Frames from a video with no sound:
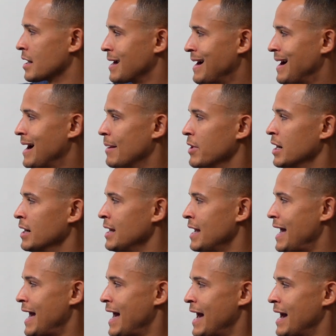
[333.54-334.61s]
comma,
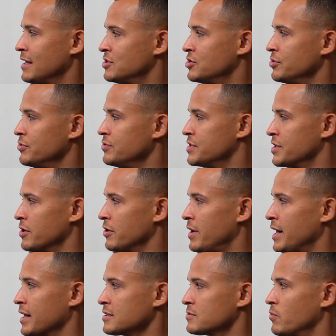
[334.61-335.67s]
at
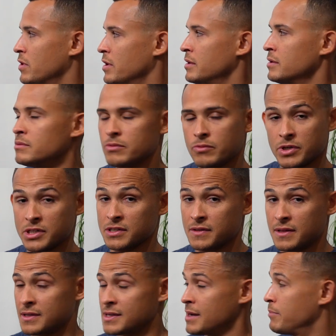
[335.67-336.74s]
20x1, which is
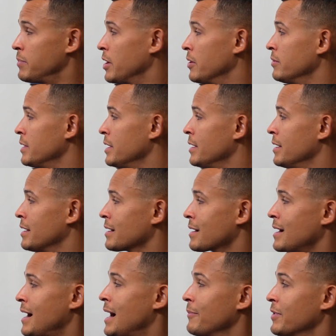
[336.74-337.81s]
the tempo,
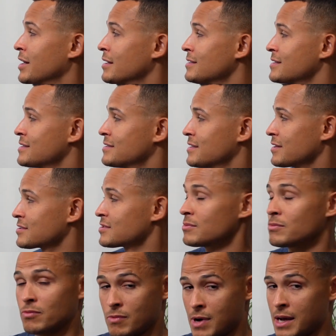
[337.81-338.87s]
comma, 6
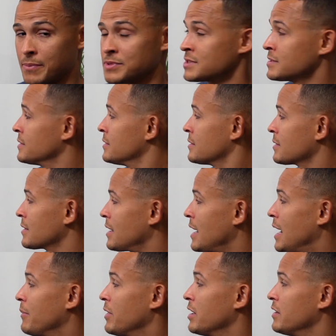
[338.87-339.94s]
reps,
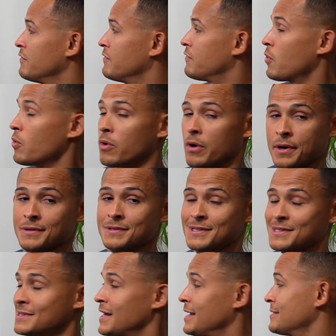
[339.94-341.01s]
comma, 4
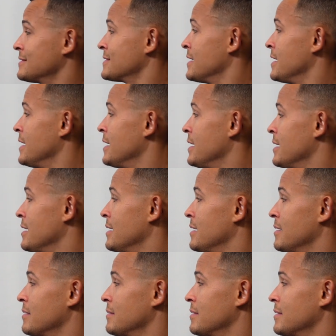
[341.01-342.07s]
sets,
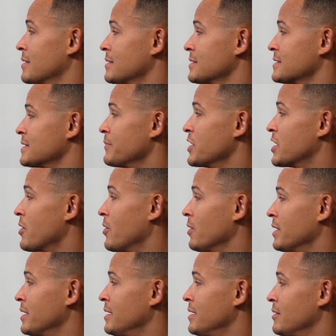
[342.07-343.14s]

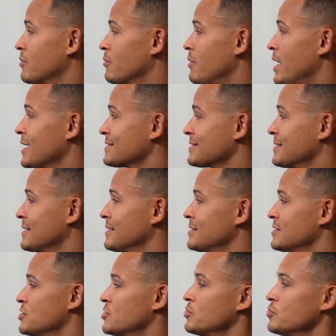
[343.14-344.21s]
semicolon, rest,
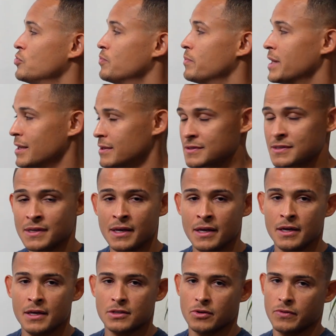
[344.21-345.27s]
2 minutes.
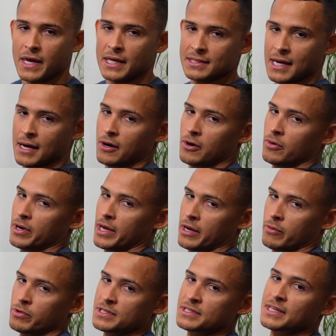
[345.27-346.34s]
So that's how a
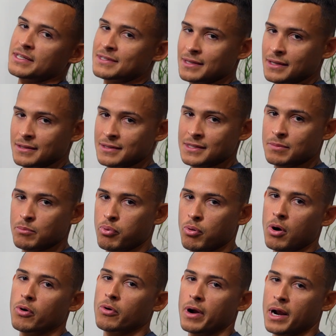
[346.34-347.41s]
resistance
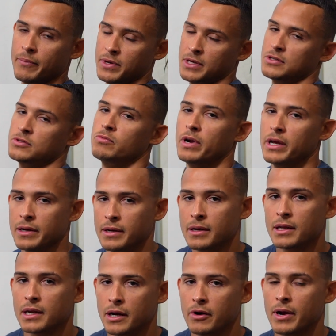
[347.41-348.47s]
program is written
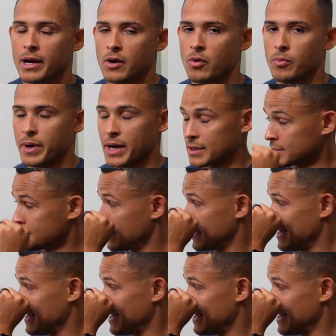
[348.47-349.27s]
here at OPEX.